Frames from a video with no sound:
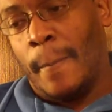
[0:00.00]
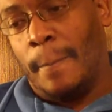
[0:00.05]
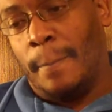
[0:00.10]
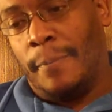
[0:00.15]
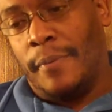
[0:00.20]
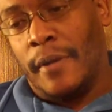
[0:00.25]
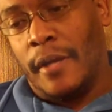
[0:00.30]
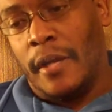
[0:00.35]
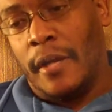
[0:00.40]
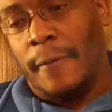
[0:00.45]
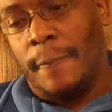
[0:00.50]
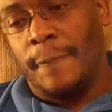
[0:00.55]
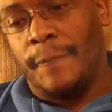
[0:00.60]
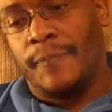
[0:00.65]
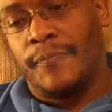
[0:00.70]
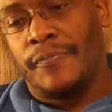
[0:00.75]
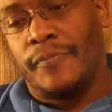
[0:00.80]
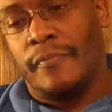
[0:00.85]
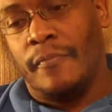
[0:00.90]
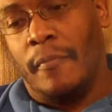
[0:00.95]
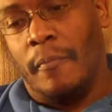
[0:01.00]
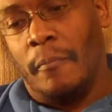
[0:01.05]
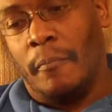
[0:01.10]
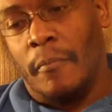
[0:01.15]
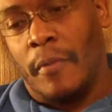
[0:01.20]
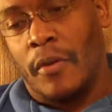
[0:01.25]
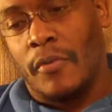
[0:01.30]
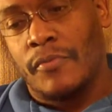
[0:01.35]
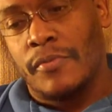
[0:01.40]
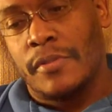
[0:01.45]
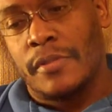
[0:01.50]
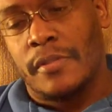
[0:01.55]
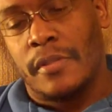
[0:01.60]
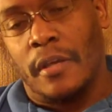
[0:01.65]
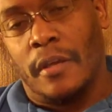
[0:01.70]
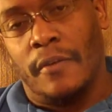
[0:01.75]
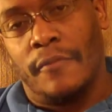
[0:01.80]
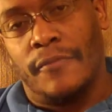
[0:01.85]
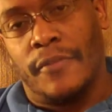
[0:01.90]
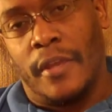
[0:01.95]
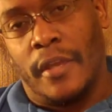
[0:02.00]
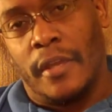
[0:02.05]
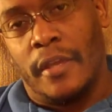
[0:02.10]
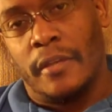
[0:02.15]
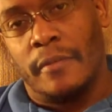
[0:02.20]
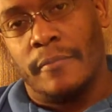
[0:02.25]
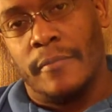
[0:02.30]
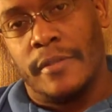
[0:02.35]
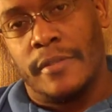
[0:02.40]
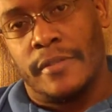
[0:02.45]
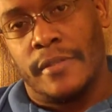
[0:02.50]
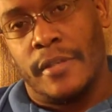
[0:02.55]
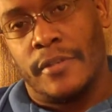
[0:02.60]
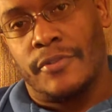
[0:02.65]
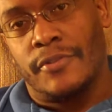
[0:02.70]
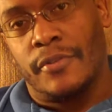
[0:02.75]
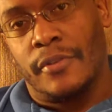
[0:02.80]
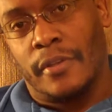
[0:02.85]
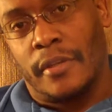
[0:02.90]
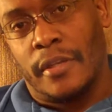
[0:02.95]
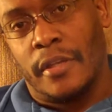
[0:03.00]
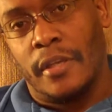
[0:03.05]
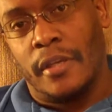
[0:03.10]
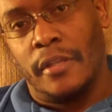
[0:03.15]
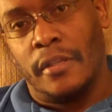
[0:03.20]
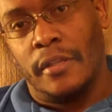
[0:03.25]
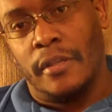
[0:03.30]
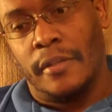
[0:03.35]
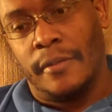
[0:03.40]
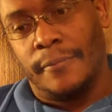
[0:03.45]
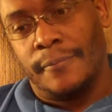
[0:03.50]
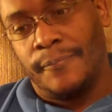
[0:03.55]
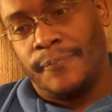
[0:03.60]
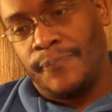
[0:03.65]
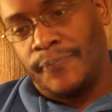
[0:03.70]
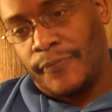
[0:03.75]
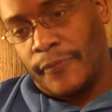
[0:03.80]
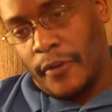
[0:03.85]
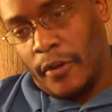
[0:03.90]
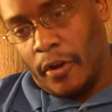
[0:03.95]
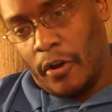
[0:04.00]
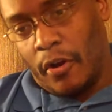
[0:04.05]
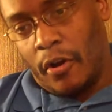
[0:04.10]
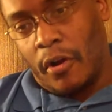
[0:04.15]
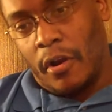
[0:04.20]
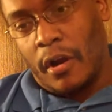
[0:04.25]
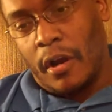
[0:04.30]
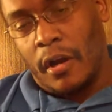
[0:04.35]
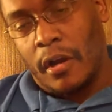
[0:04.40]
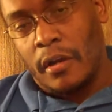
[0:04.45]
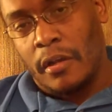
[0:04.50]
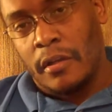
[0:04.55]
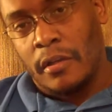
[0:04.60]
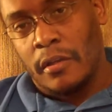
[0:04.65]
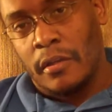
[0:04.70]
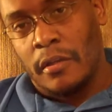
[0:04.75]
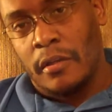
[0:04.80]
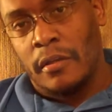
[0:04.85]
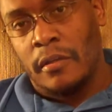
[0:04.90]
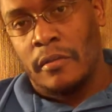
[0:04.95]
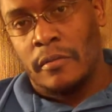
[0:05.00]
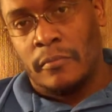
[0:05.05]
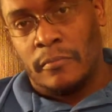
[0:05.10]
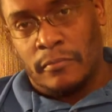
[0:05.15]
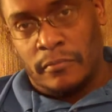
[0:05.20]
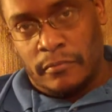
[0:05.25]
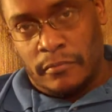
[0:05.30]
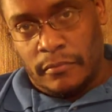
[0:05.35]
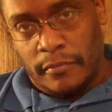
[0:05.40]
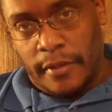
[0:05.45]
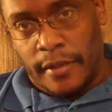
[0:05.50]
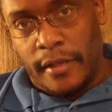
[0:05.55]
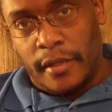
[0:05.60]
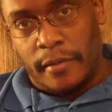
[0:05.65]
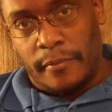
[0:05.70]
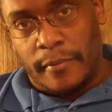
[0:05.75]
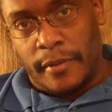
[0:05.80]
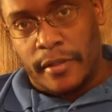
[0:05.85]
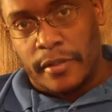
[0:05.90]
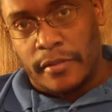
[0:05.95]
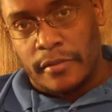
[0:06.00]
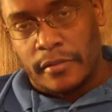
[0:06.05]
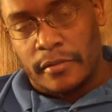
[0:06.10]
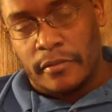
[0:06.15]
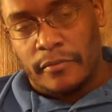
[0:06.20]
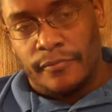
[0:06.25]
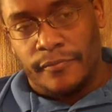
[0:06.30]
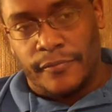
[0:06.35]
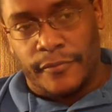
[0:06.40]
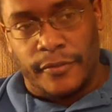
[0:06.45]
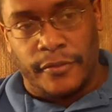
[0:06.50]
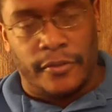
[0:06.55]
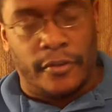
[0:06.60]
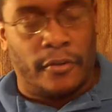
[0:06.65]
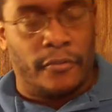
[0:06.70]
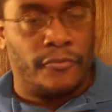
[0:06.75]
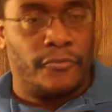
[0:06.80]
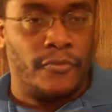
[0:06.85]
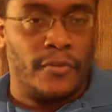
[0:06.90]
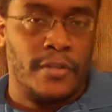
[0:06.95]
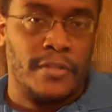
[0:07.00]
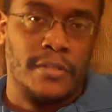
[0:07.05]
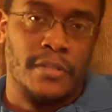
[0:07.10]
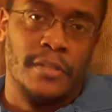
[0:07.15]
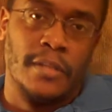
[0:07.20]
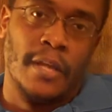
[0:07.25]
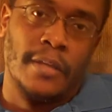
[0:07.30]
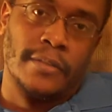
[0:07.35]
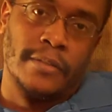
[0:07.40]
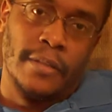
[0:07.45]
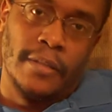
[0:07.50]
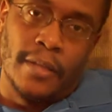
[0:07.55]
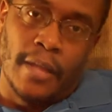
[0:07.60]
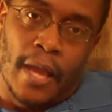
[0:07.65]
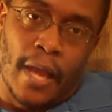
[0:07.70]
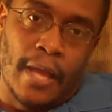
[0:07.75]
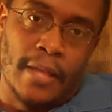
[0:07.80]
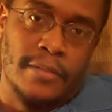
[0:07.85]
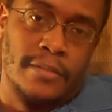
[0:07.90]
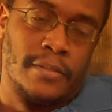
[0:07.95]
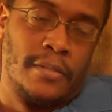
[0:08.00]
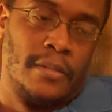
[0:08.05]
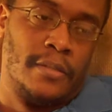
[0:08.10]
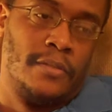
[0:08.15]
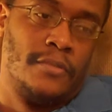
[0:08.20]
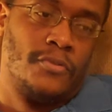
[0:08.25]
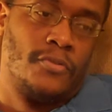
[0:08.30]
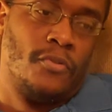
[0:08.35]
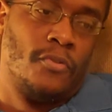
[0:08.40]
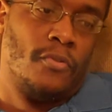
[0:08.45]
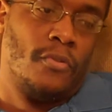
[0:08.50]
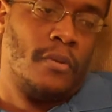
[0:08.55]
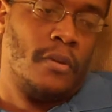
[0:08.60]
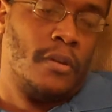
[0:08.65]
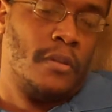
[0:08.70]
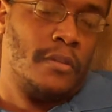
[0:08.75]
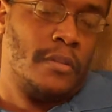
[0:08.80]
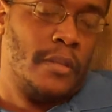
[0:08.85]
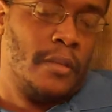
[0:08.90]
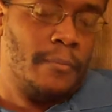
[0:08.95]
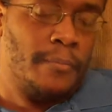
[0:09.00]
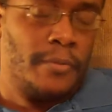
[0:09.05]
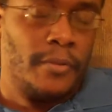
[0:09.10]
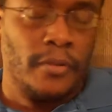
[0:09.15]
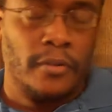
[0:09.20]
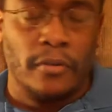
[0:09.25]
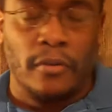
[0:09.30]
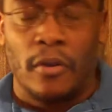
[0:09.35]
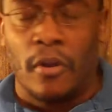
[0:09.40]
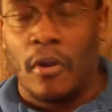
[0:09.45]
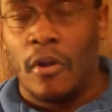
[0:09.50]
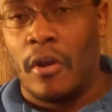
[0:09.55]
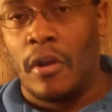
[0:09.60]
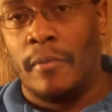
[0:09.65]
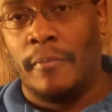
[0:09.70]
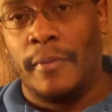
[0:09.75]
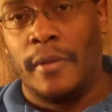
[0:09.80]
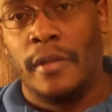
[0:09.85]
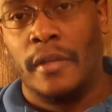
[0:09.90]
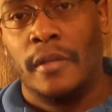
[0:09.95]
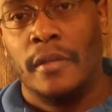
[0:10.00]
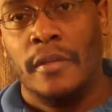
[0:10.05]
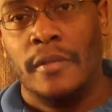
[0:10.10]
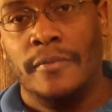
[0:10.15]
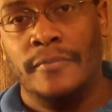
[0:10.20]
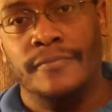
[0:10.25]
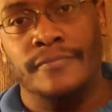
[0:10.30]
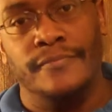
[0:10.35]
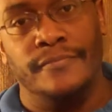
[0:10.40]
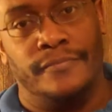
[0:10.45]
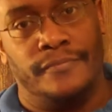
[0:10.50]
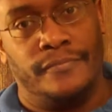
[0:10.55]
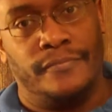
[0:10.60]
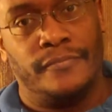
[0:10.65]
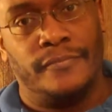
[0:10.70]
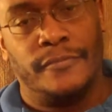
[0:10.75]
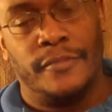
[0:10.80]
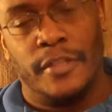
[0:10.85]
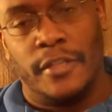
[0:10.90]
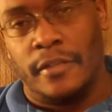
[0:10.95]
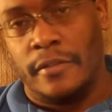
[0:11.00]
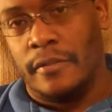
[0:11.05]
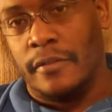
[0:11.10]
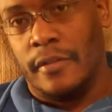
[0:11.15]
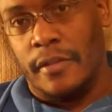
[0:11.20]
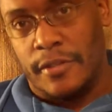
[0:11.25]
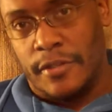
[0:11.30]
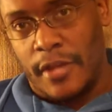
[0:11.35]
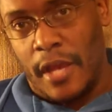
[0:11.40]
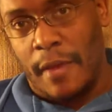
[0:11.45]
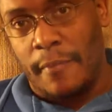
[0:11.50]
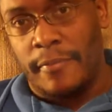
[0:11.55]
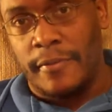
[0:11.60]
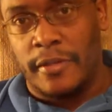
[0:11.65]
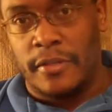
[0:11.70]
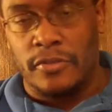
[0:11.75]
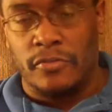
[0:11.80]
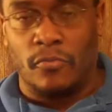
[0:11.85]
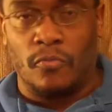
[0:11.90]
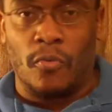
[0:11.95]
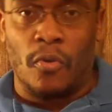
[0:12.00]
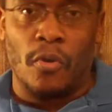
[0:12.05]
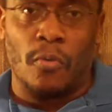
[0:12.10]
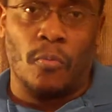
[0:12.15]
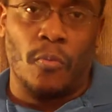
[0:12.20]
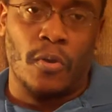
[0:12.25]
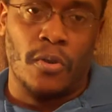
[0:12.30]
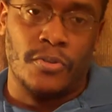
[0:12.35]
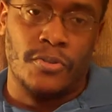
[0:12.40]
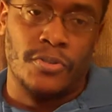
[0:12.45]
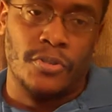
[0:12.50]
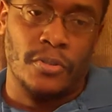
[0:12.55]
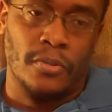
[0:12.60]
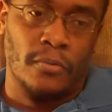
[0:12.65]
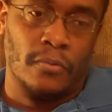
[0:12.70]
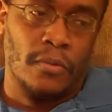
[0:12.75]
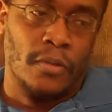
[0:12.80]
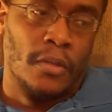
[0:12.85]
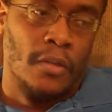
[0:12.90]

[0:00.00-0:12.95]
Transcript: But most of the enemies that you're killing are enemies. You know, for instance, like the Nazis or the Imperial Army the, in the Japanese World War two.